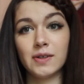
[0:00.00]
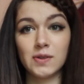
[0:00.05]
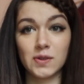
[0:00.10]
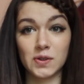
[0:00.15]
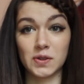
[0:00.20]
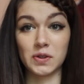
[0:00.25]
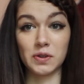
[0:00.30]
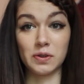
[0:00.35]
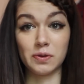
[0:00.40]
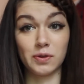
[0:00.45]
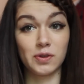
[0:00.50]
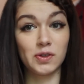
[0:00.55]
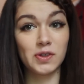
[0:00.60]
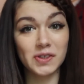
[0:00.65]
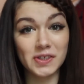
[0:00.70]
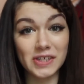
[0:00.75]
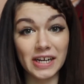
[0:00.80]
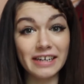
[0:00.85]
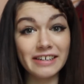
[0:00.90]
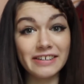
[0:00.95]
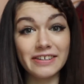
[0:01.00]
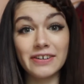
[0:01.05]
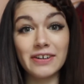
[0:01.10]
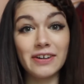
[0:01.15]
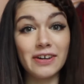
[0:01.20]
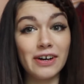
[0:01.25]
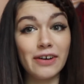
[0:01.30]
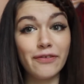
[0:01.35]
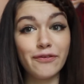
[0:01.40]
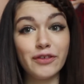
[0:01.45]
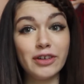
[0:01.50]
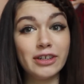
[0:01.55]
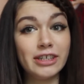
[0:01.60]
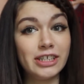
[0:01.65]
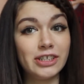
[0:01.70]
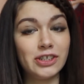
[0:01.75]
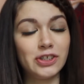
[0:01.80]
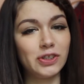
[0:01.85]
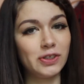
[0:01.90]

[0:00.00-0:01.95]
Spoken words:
So to start it all off, you need